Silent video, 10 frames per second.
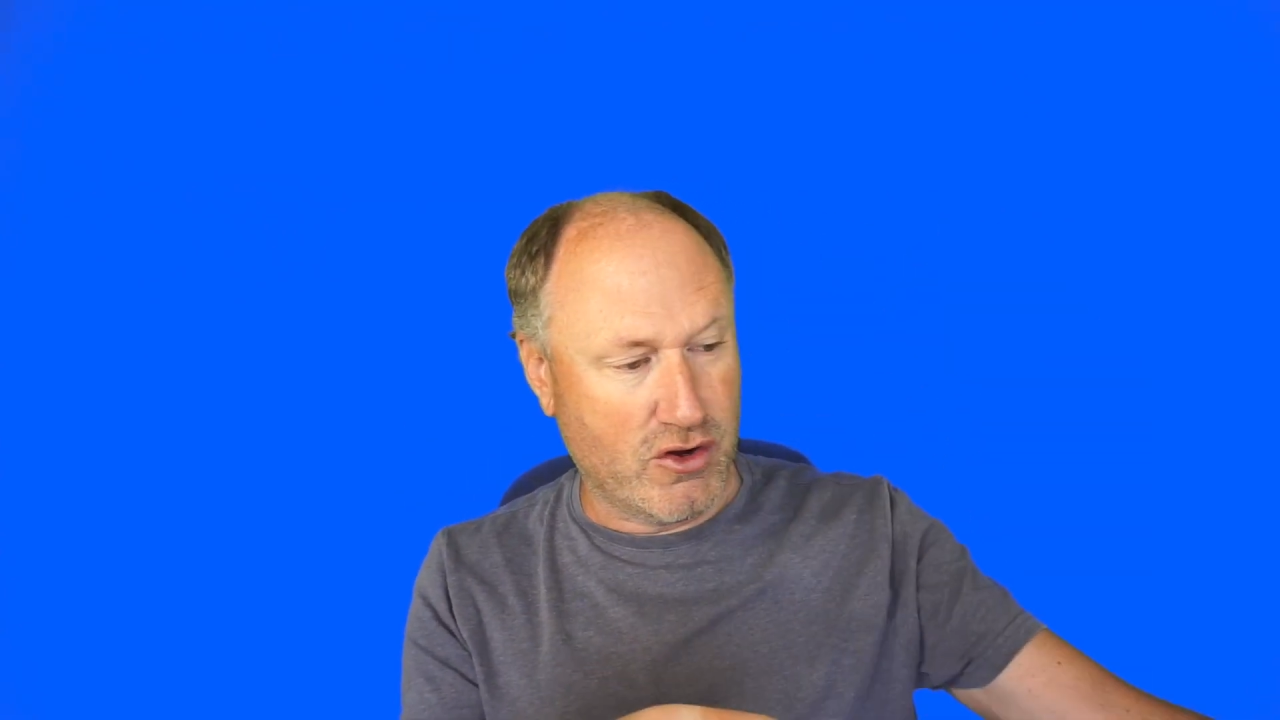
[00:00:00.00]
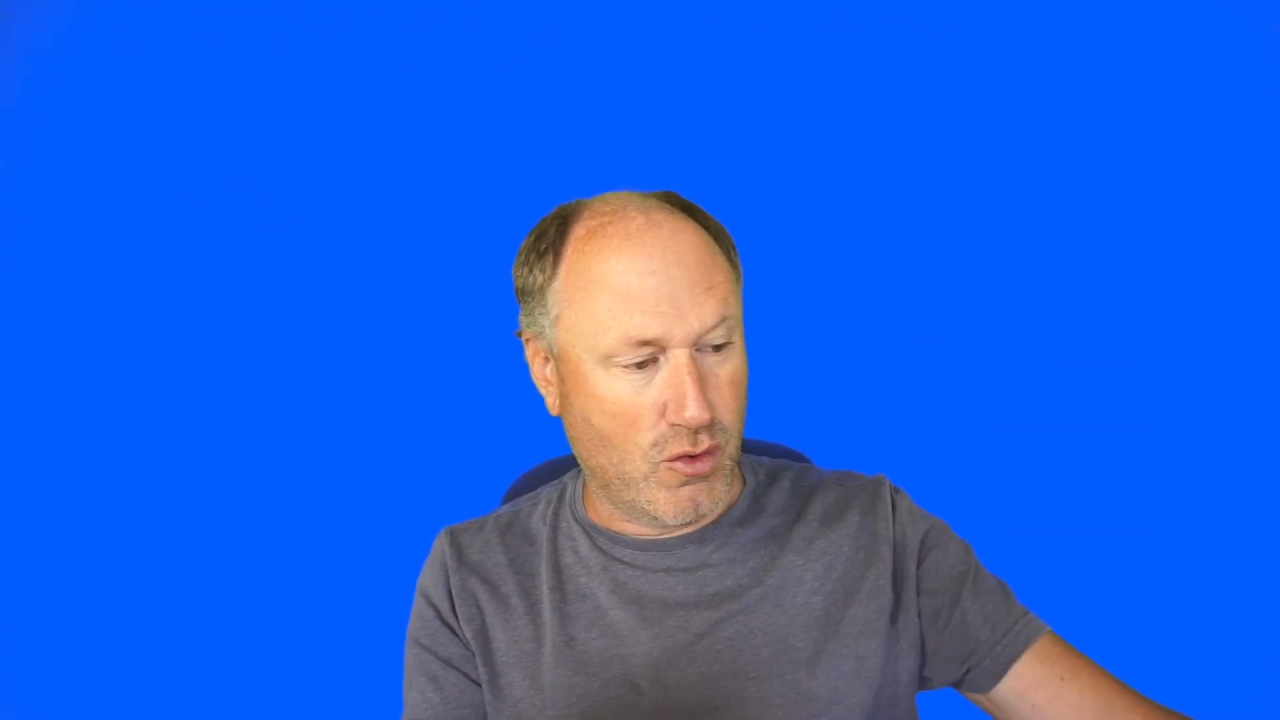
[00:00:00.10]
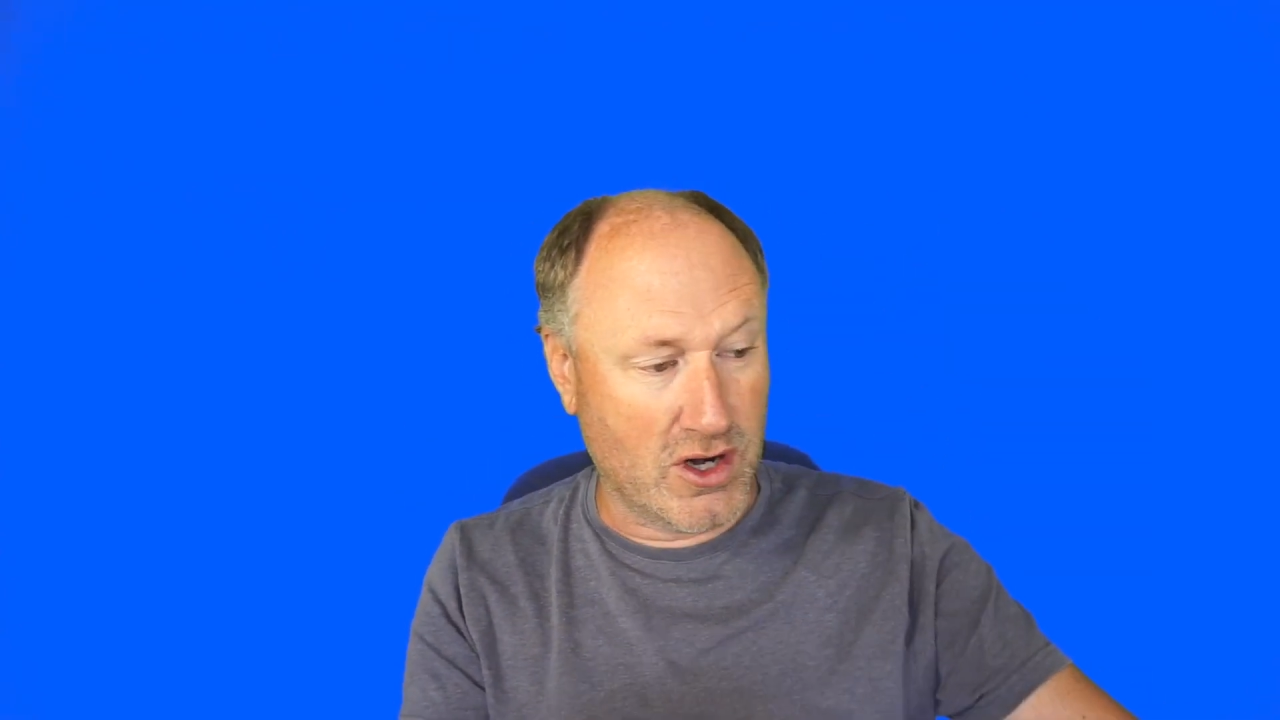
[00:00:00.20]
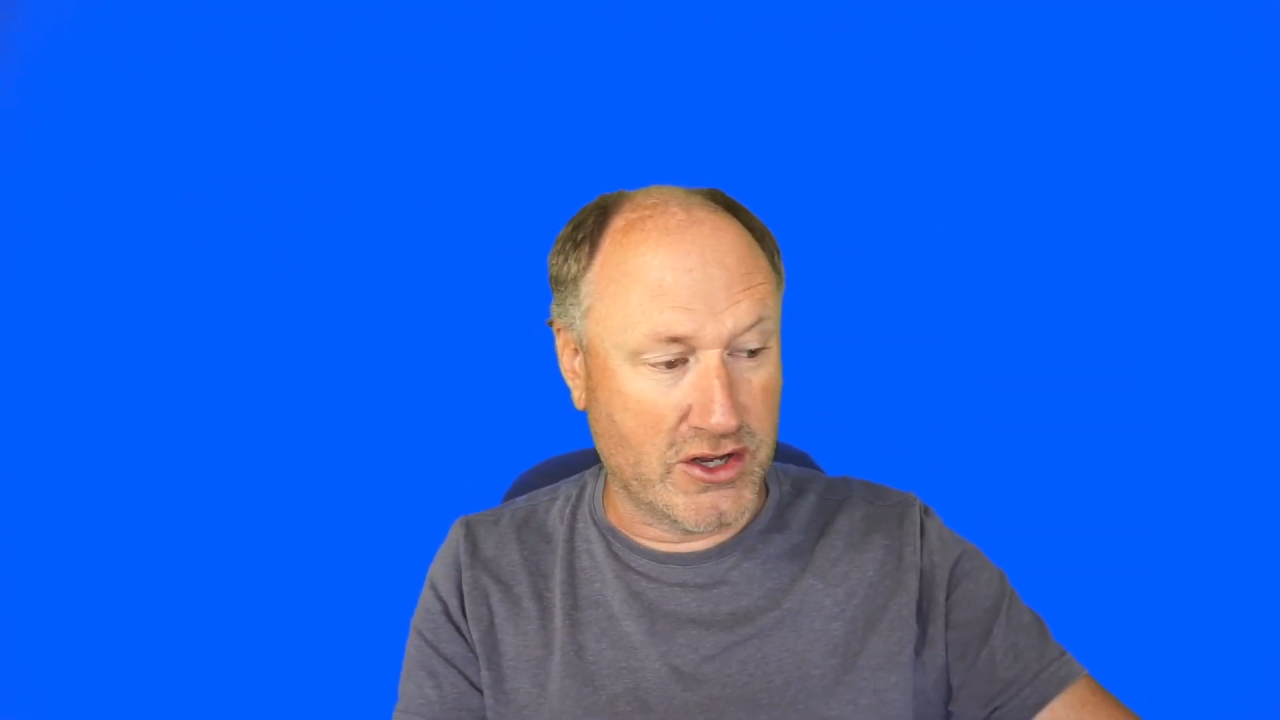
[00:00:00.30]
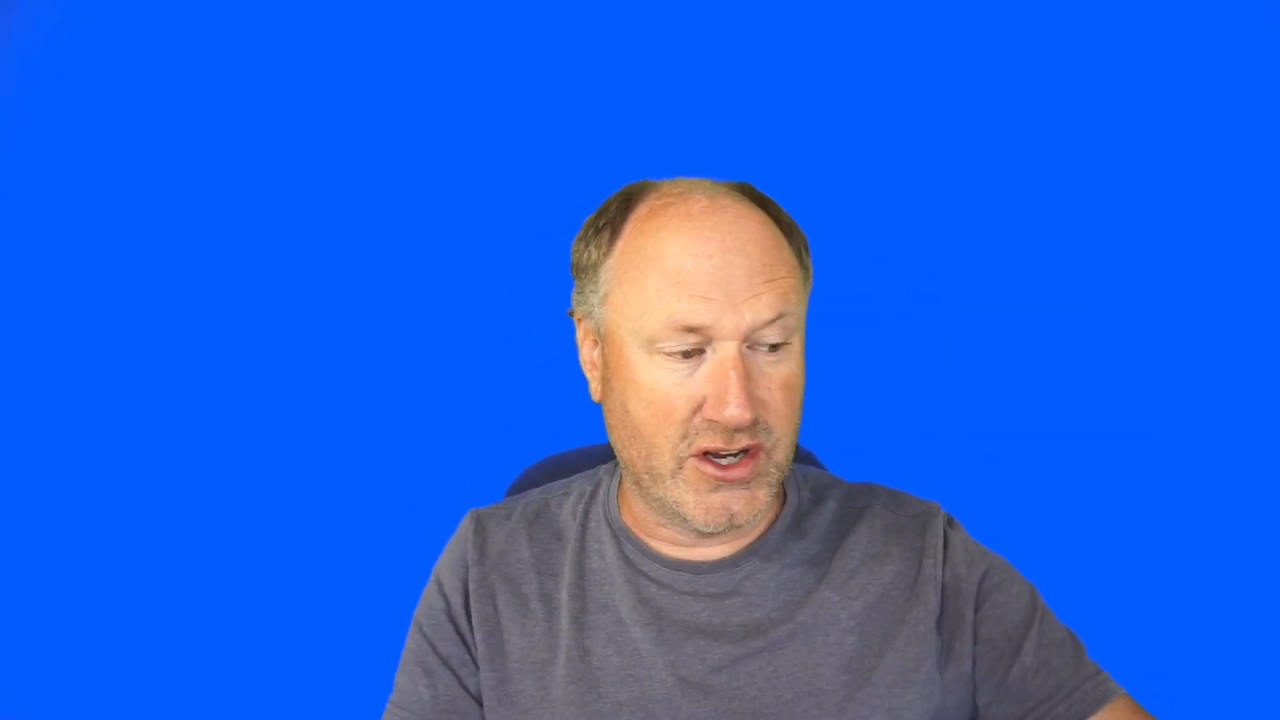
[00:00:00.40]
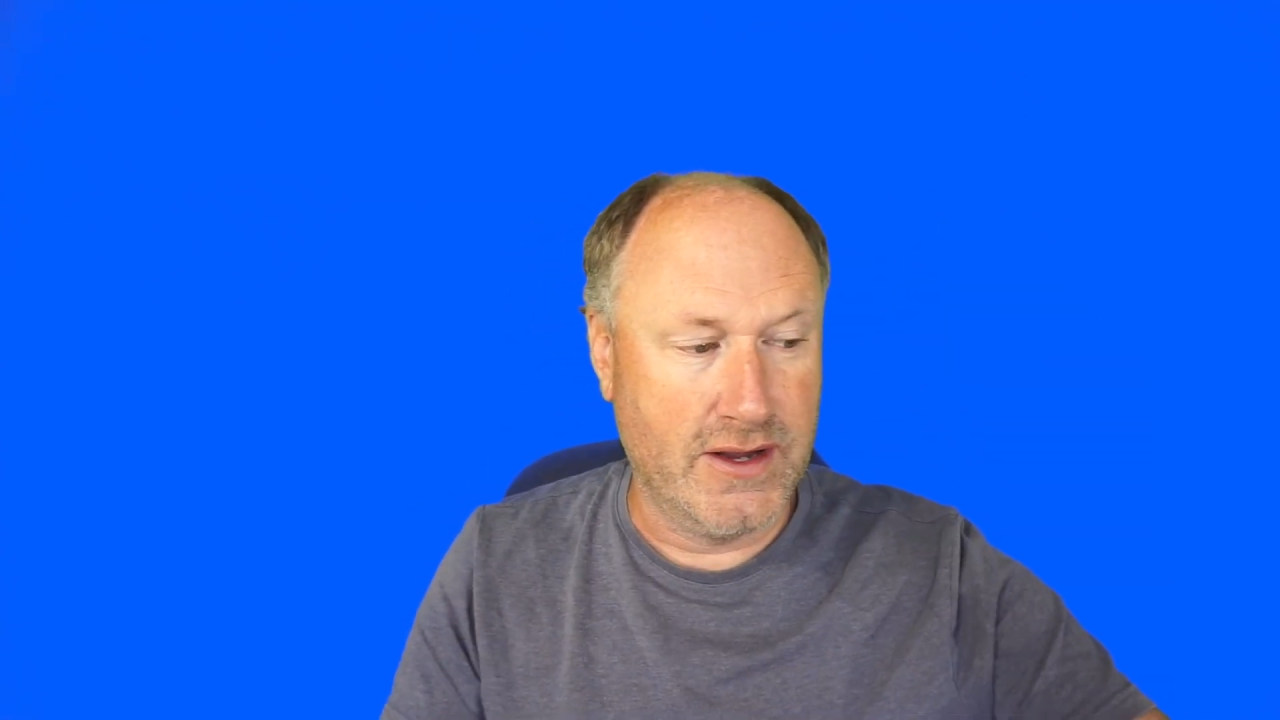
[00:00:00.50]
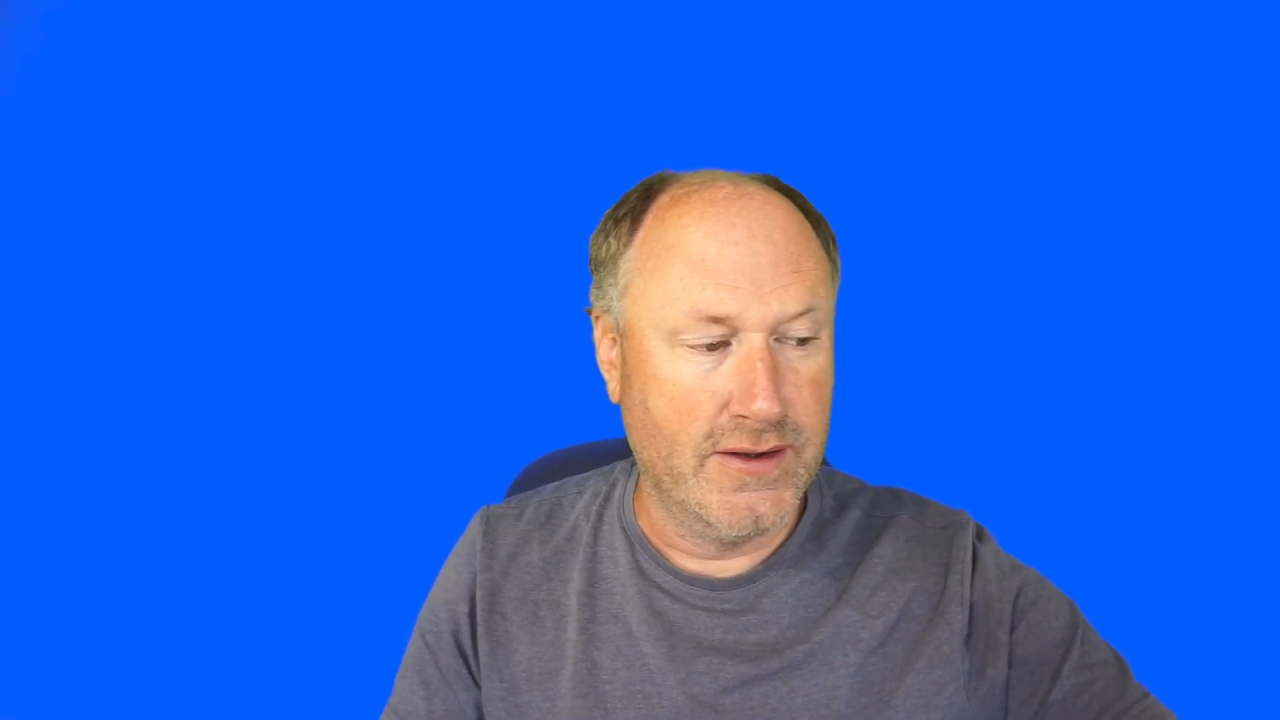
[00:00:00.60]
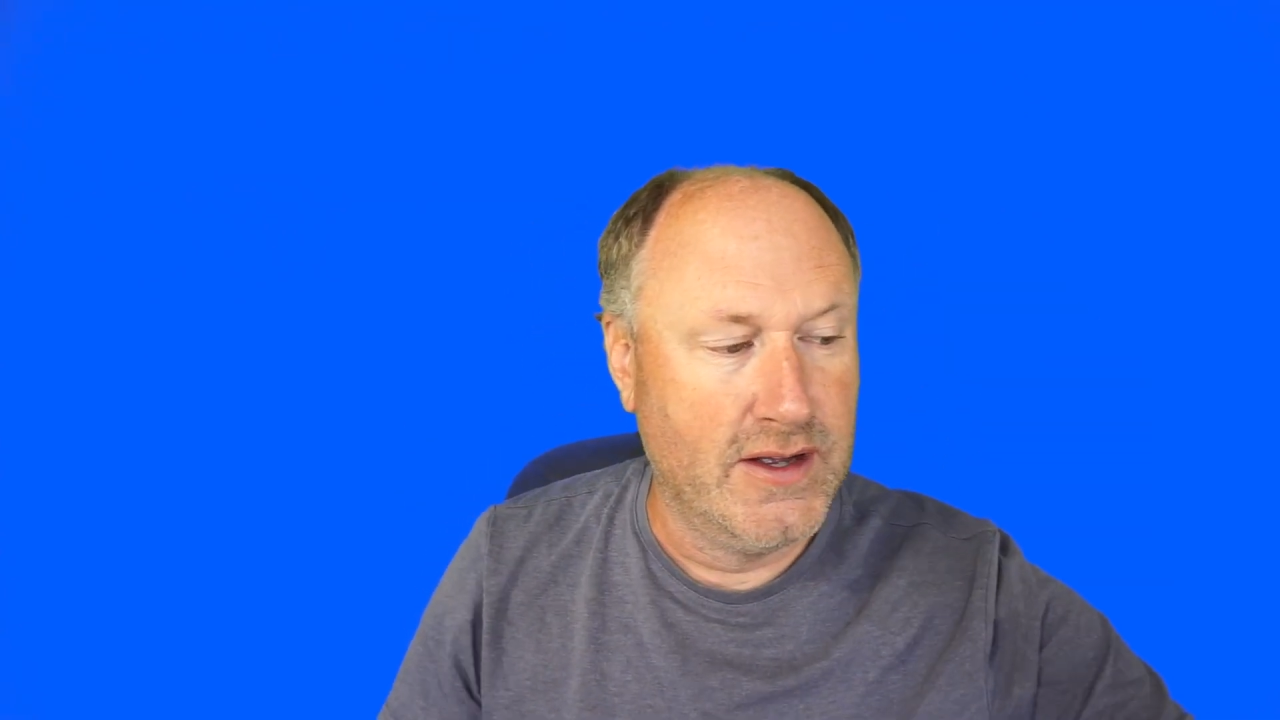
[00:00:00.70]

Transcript: quality.